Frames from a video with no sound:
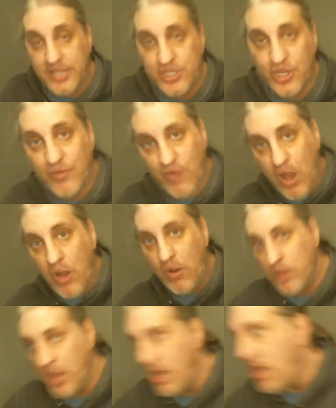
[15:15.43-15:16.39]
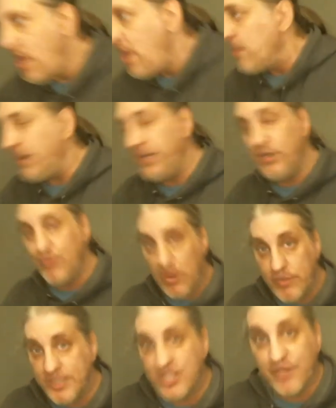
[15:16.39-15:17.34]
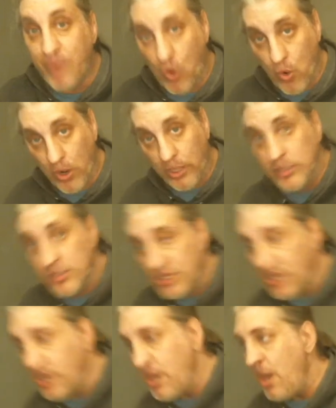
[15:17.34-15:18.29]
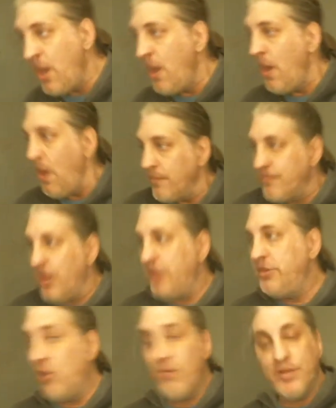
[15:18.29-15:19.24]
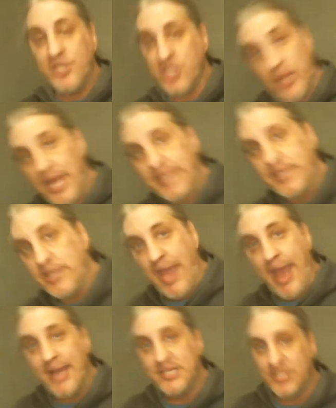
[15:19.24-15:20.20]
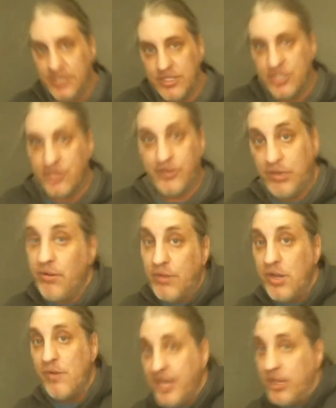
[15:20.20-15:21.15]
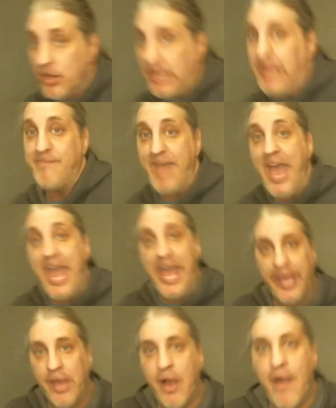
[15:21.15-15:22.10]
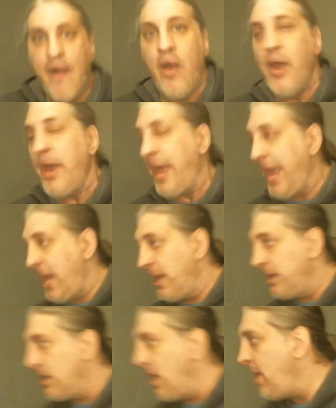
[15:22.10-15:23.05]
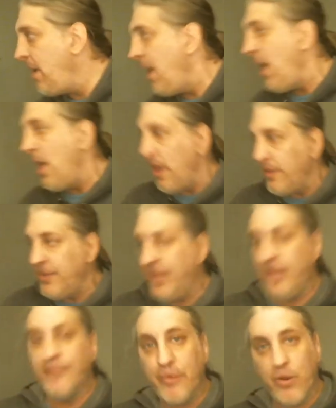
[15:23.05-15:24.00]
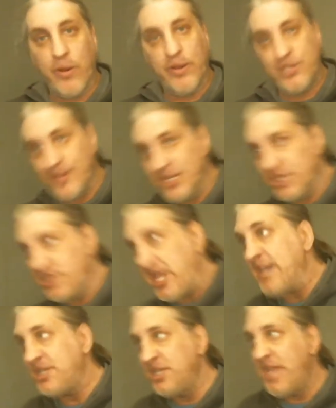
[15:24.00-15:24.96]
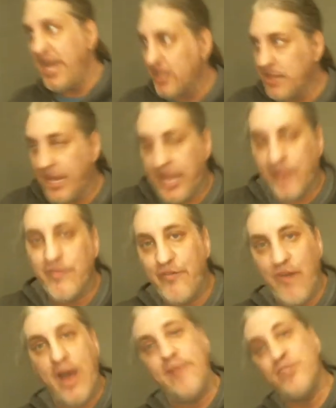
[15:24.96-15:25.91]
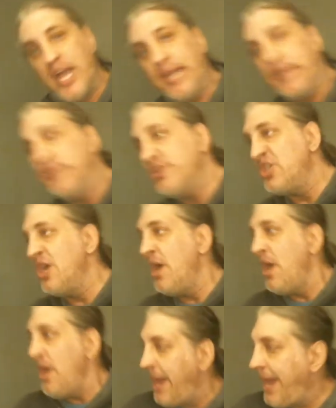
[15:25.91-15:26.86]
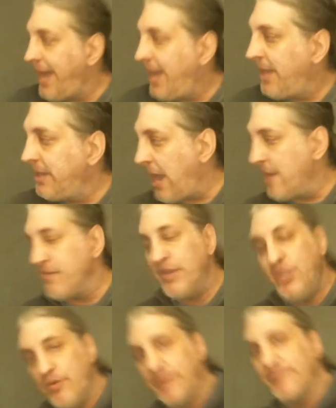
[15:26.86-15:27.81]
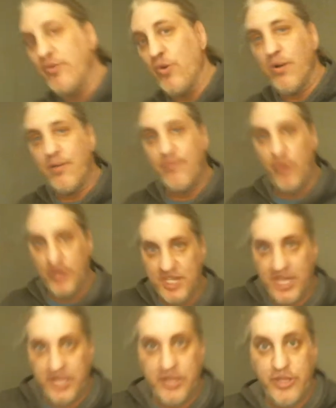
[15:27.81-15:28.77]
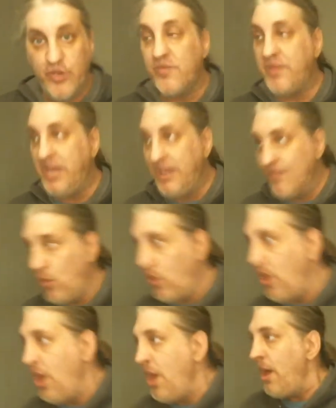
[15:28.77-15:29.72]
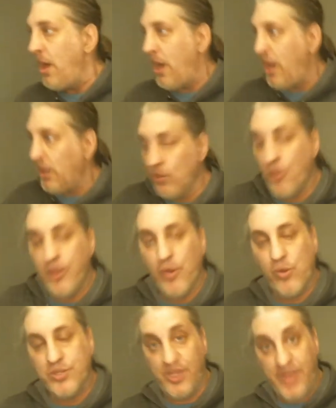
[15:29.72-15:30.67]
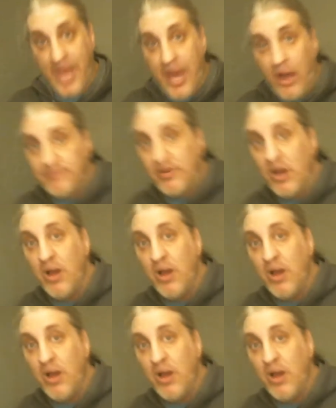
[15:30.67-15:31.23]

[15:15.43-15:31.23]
on the road, right? You know it's important, but no one's collected taxes, so you don't know when you're getting paid. And the emperor has been assassinated like every 5 seconds, and every new emperor puts in new people loyal to them.